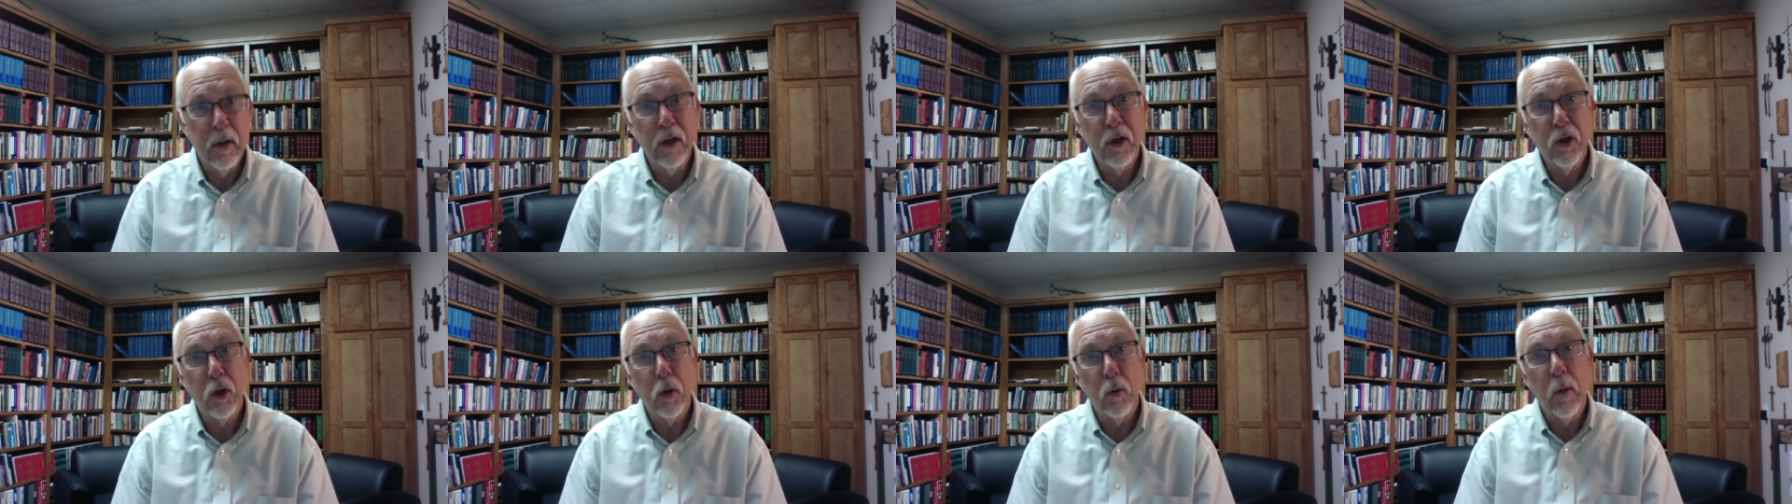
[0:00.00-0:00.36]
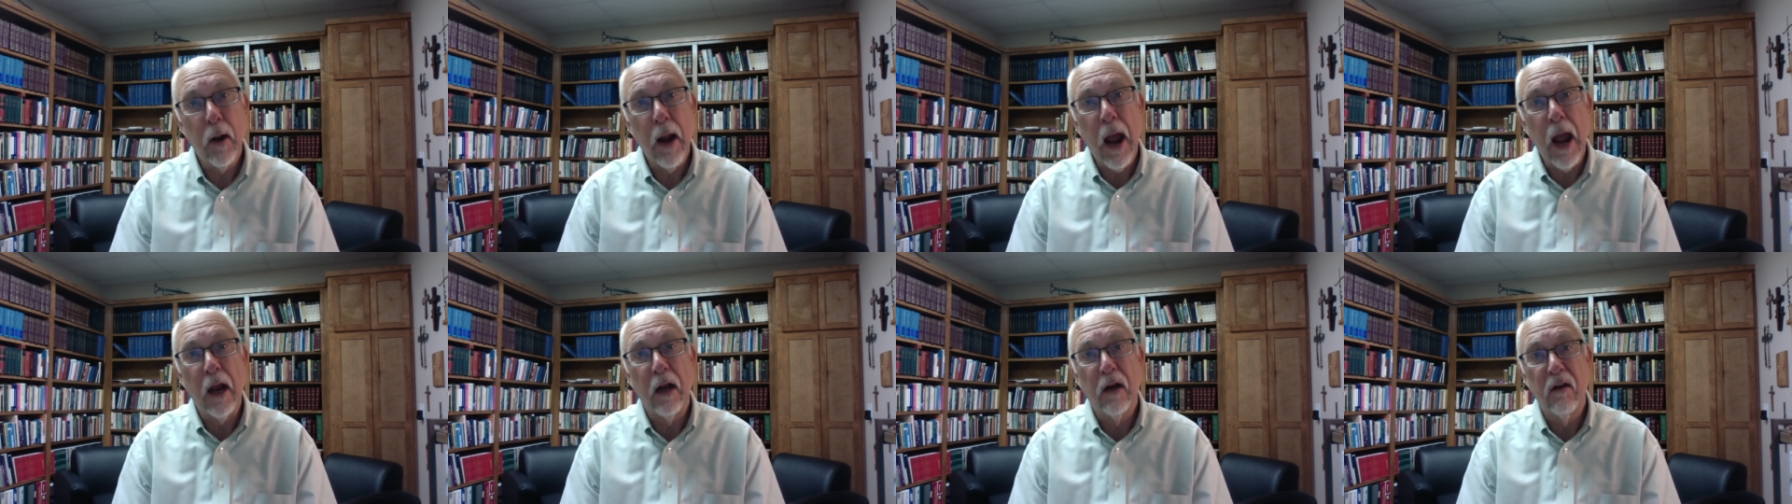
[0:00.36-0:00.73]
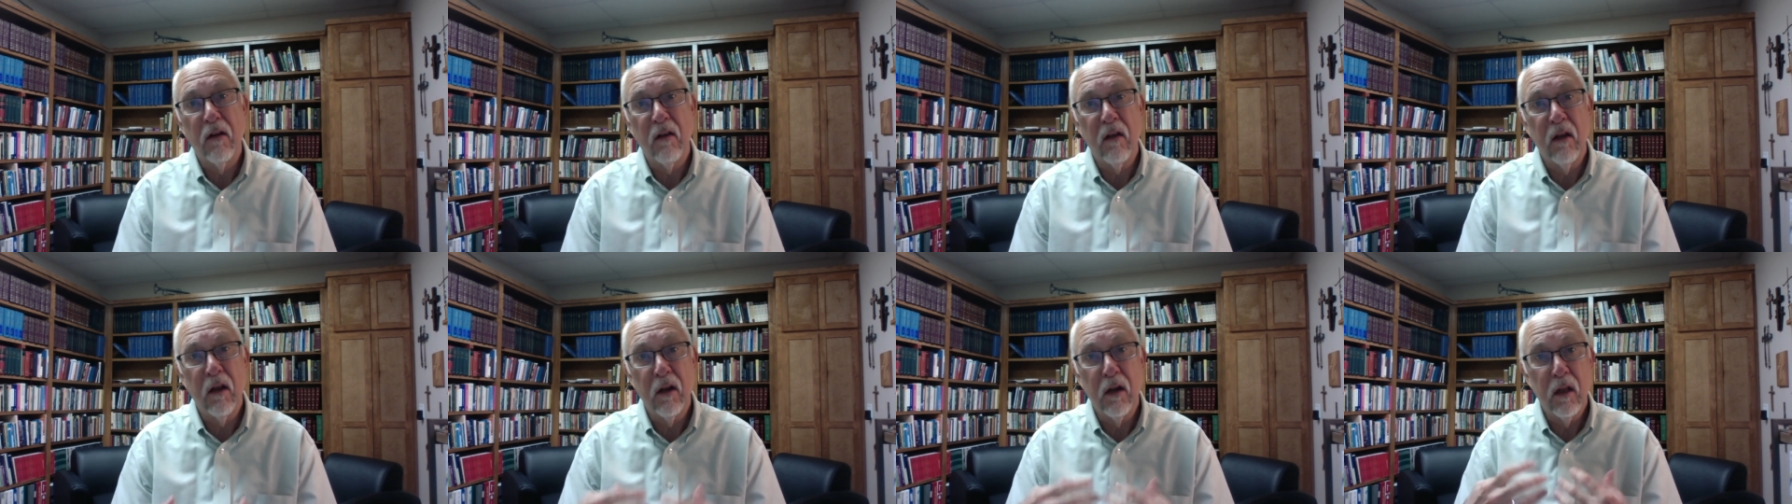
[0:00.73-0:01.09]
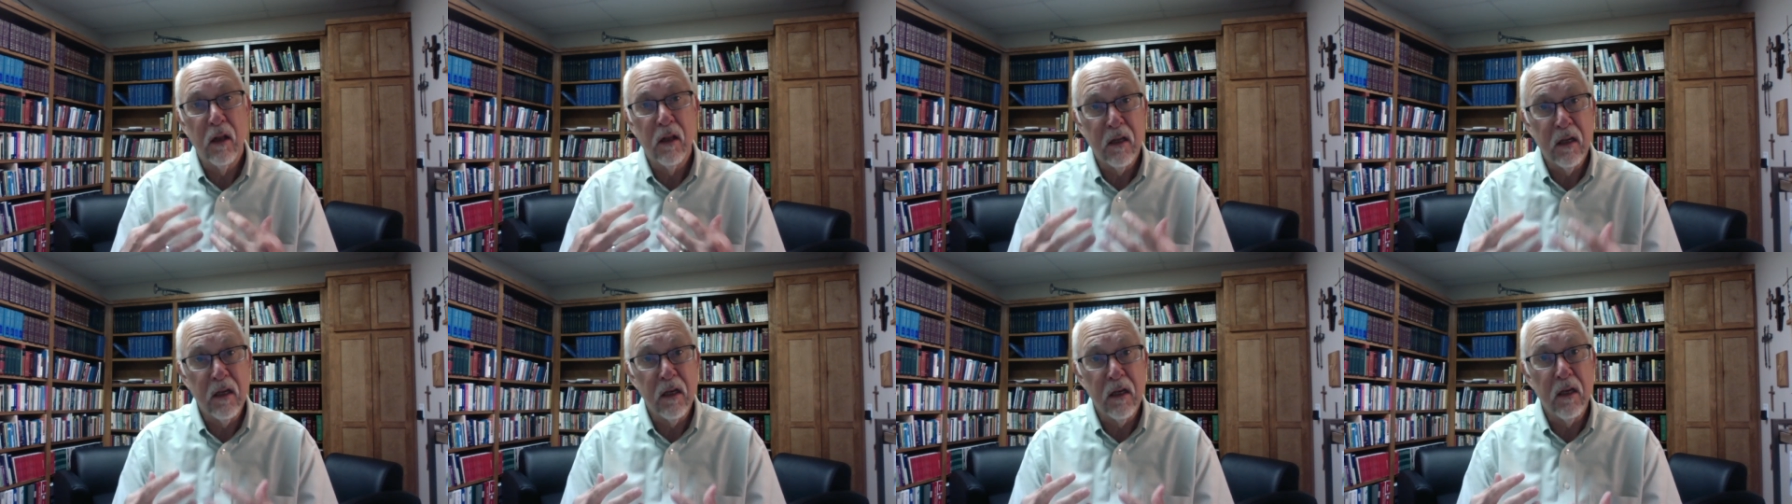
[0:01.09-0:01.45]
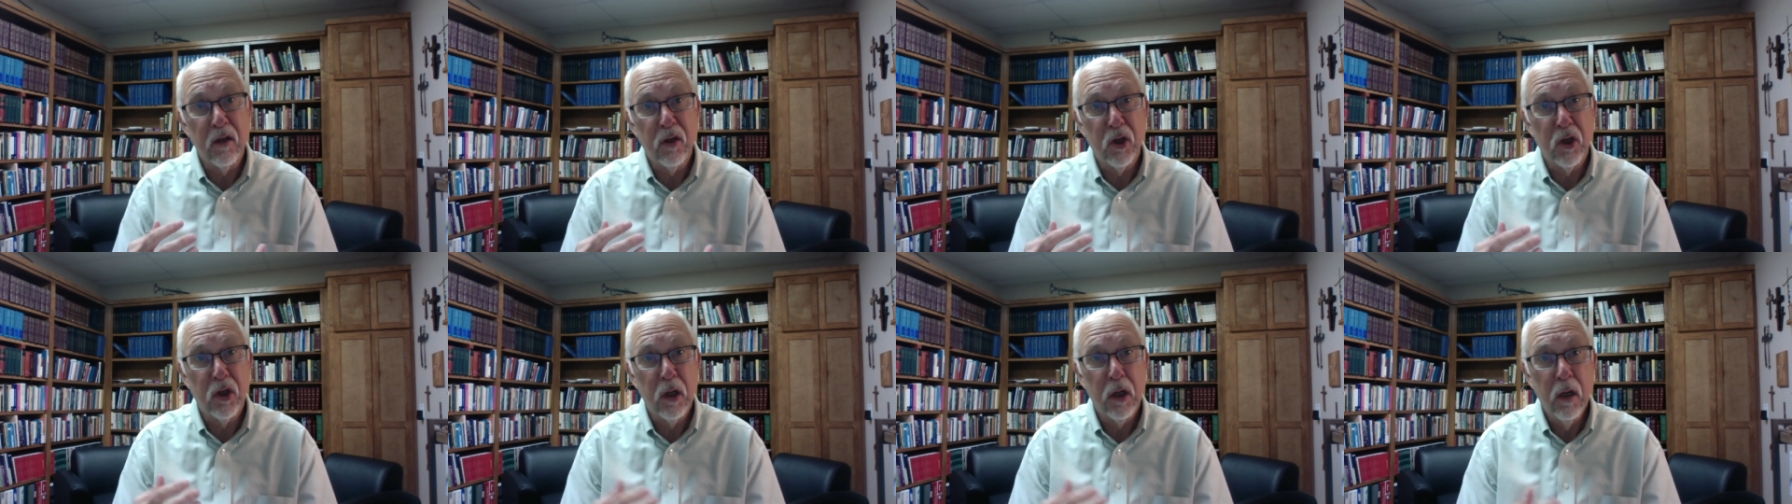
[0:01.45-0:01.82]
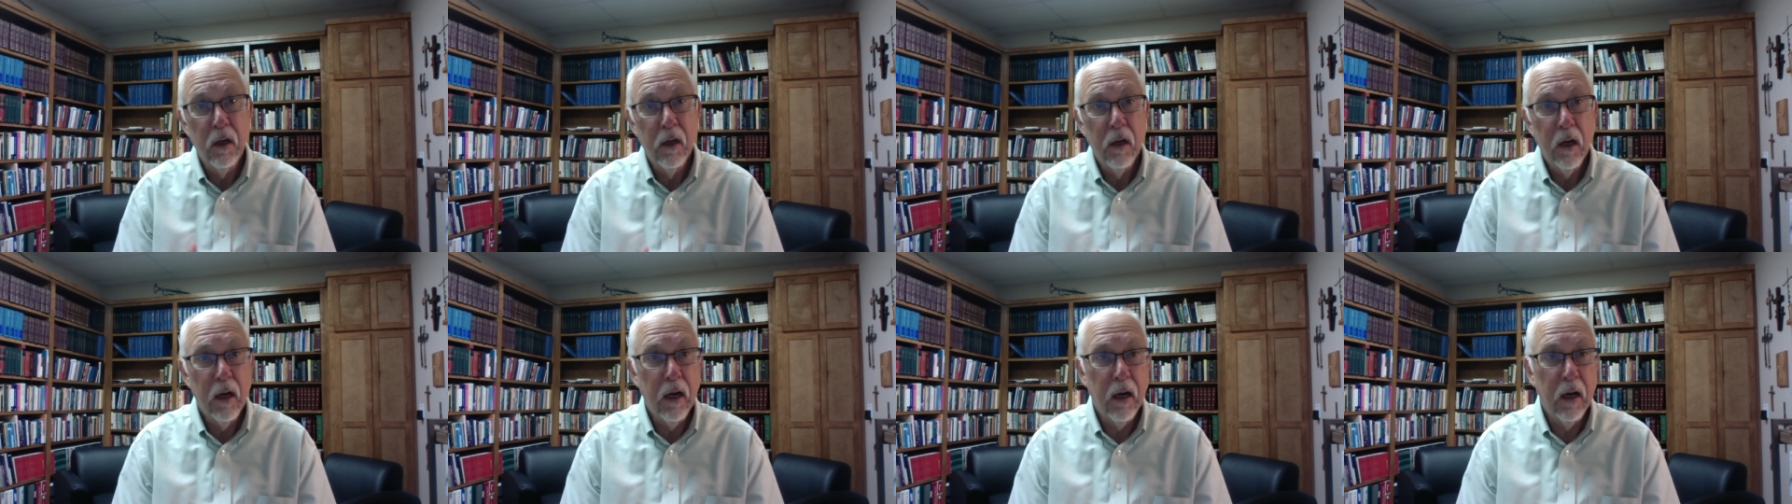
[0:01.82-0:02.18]
interact and teach
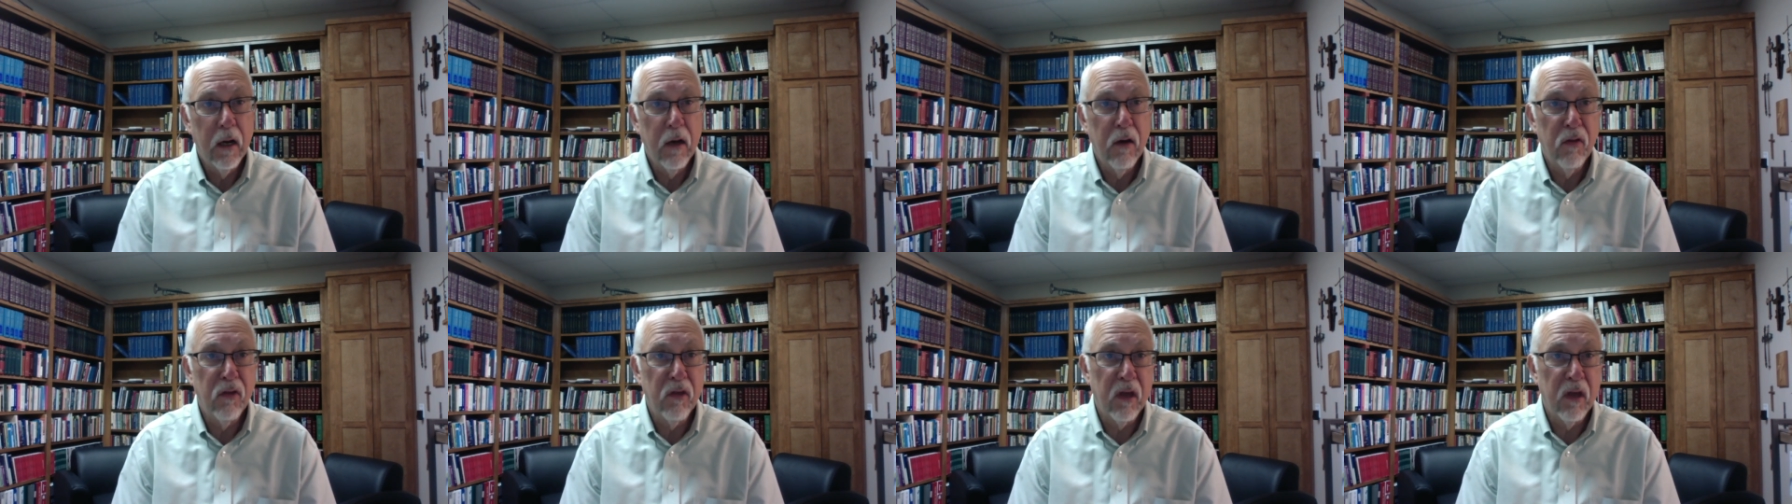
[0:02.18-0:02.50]
uh,